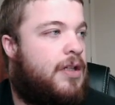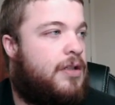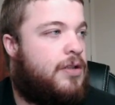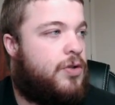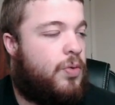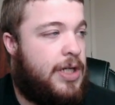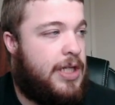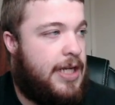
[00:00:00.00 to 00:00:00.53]

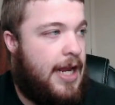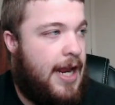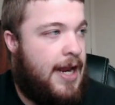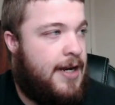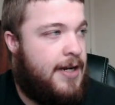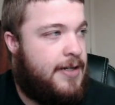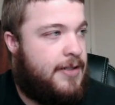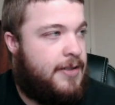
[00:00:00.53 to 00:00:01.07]

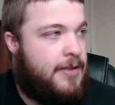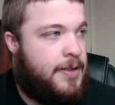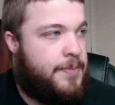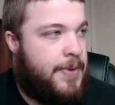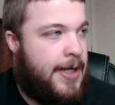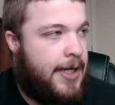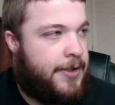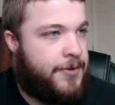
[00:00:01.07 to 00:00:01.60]
28, the
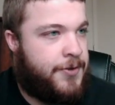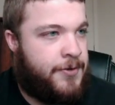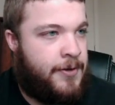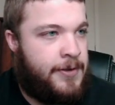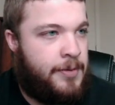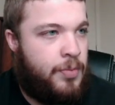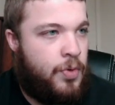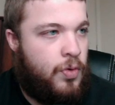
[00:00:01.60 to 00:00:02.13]
Packers are
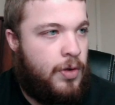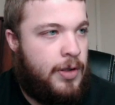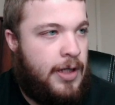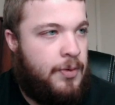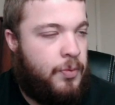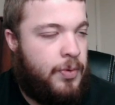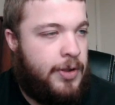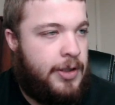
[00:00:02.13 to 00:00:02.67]
on the board,
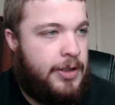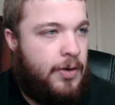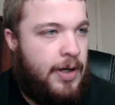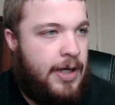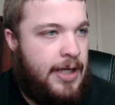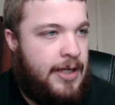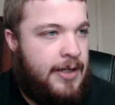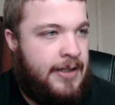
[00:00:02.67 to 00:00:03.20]
and we're going to go
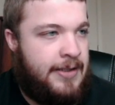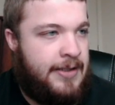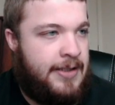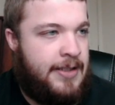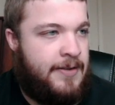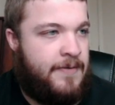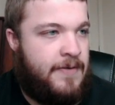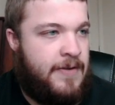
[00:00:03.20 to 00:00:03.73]
ahead and
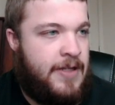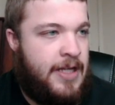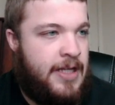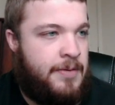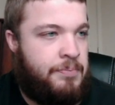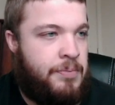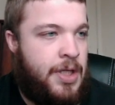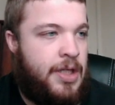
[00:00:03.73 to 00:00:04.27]
give
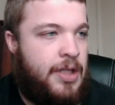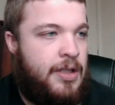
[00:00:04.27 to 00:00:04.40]
them...